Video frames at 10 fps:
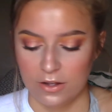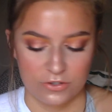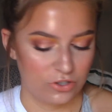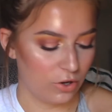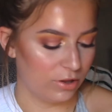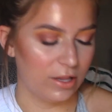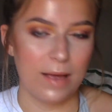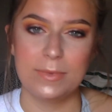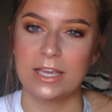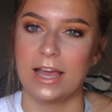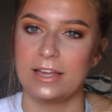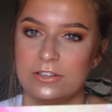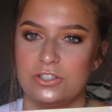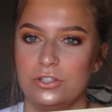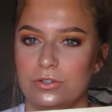So let me get
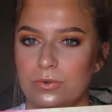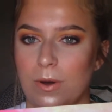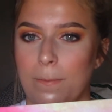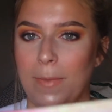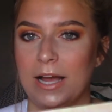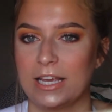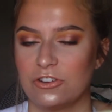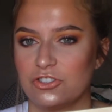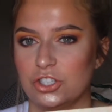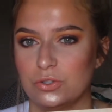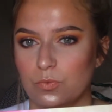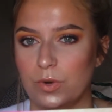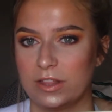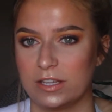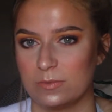into my issues
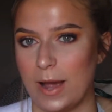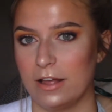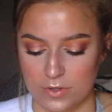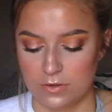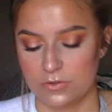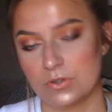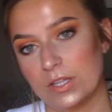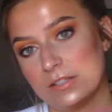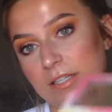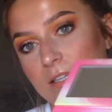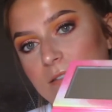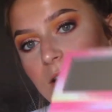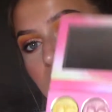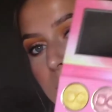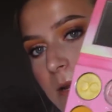with this palette. So this is the
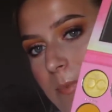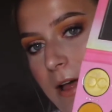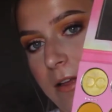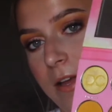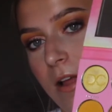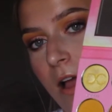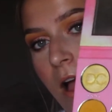Lemonade palette.